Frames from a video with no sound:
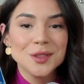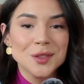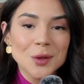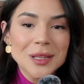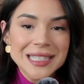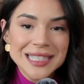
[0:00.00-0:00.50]

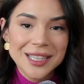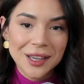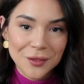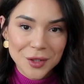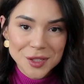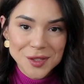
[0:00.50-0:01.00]
toilet seat
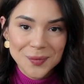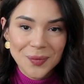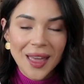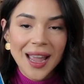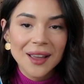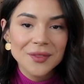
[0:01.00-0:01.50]
covers.
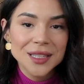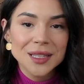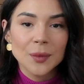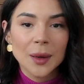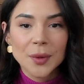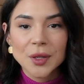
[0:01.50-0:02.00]
I have these
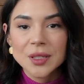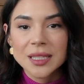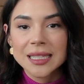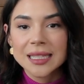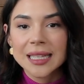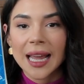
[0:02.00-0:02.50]
in my
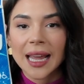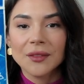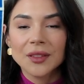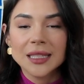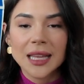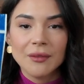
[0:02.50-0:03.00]
purses. I have
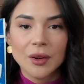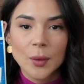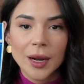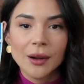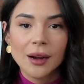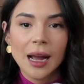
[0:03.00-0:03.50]
these
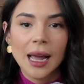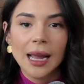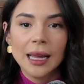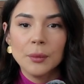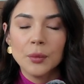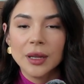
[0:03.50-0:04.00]
everywhere.
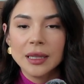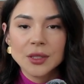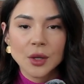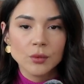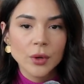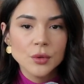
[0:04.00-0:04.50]
I bring these
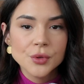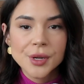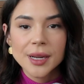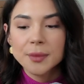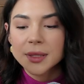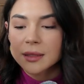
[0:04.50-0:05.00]
on road
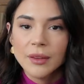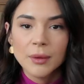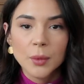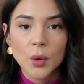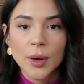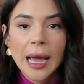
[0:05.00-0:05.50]
trips if I'm
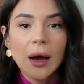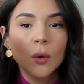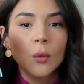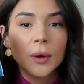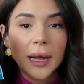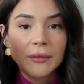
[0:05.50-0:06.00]
going out,
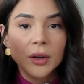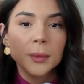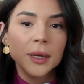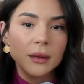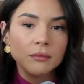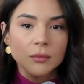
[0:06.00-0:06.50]
whatever.
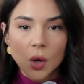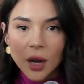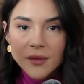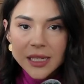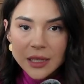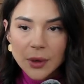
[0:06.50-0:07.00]
But
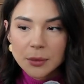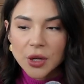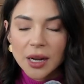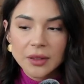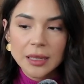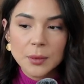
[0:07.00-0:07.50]
obviously when I'm
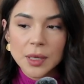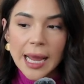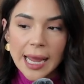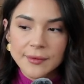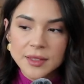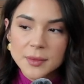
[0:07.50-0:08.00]
traveling, I'm going to
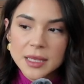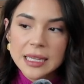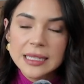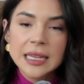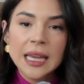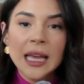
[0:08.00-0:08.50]
have some of
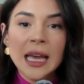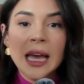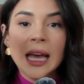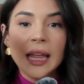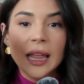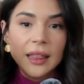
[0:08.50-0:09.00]
these.
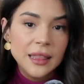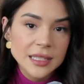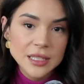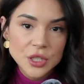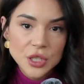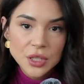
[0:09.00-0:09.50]
This
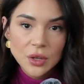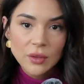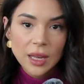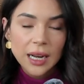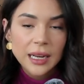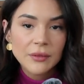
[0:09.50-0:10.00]
is just so
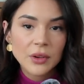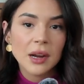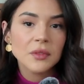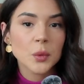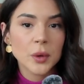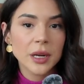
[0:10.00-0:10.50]
that I never have
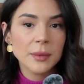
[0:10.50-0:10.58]
to worry